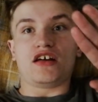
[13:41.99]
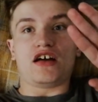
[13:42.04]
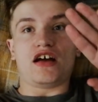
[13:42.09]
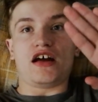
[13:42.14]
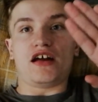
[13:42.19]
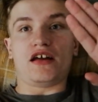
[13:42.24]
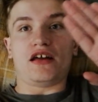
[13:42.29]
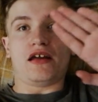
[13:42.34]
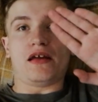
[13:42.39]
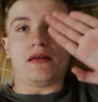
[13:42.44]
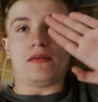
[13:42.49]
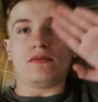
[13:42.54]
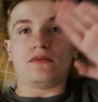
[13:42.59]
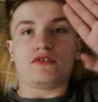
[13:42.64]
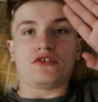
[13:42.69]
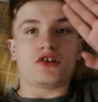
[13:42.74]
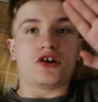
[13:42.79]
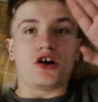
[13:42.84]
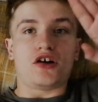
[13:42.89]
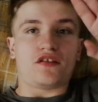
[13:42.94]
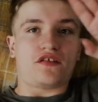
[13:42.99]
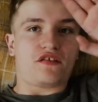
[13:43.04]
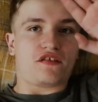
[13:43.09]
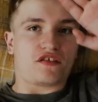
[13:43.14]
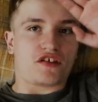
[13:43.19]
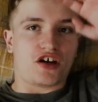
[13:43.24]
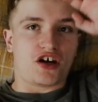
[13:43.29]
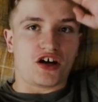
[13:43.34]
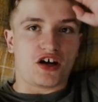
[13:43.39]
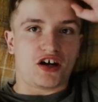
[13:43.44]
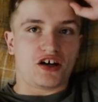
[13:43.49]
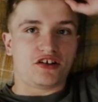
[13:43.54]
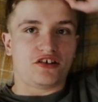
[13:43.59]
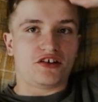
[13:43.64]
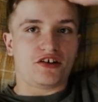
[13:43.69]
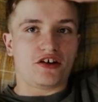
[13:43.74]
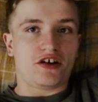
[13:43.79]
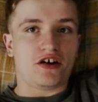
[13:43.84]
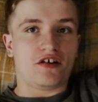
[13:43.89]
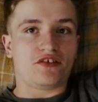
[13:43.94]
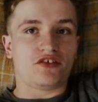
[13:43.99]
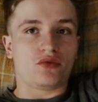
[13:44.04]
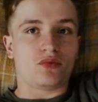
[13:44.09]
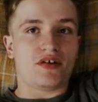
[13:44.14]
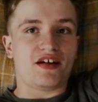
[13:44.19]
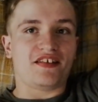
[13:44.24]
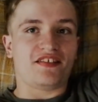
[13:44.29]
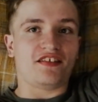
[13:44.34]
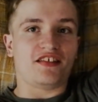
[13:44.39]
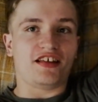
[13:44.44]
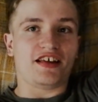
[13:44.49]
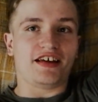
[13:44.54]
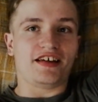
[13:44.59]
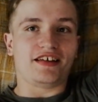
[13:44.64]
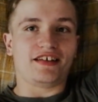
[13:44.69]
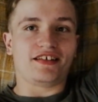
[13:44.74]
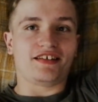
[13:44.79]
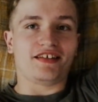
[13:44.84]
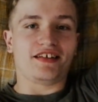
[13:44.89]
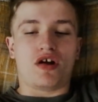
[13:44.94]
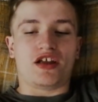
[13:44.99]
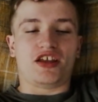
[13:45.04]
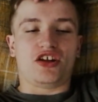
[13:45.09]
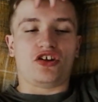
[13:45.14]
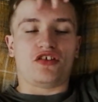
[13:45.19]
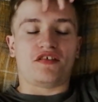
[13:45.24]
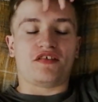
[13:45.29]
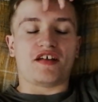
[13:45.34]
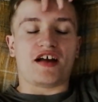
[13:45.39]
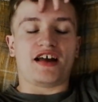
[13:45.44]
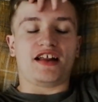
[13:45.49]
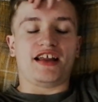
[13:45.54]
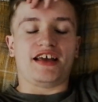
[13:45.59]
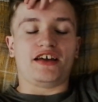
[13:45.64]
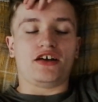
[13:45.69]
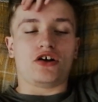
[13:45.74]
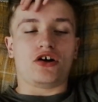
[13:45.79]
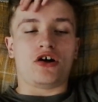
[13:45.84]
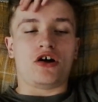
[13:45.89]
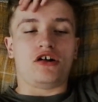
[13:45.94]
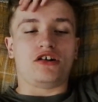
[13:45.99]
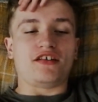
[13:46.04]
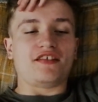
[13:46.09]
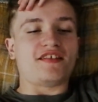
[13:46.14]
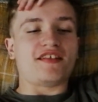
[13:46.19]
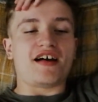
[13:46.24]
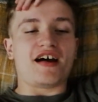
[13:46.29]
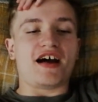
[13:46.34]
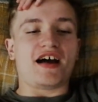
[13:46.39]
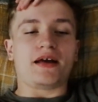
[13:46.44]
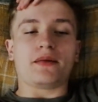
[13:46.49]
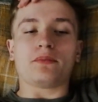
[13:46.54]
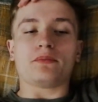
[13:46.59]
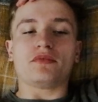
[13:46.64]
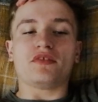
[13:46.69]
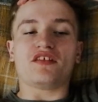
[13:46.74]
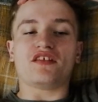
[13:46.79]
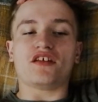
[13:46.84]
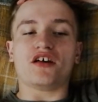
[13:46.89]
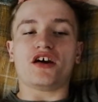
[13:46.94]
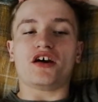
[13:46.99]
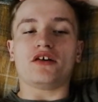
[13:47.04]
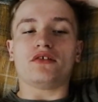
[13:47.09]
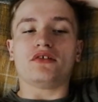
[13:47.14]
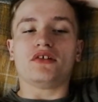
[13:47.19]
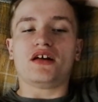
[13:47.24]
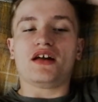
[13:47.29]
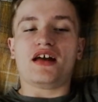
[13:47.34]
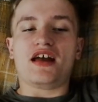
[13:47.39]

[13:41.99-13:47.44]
I got scared of the whistling when it does that like all the time. So